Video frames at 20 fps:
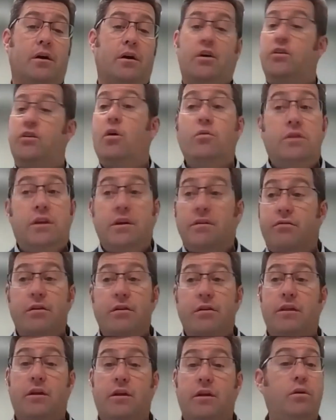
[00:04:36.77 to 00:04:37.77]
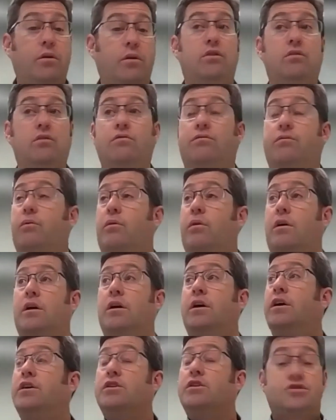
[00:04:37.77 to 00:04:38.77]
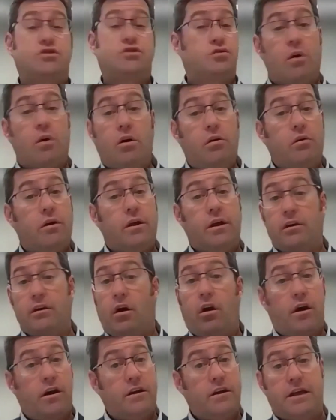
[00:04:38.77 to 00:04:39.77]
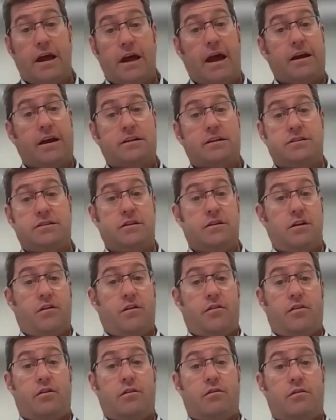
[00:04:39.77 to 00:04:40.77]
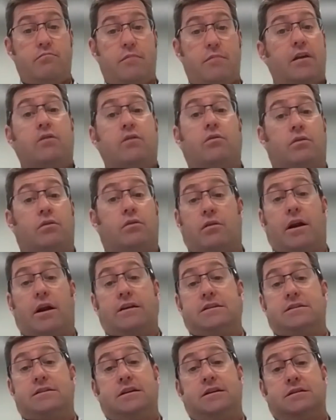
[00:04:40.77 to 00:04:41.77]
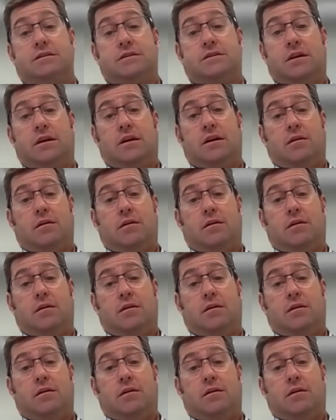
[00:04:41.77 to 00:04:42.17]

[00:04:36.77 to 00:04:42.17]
No different than we do for stroke and heart attacks and other medical crises.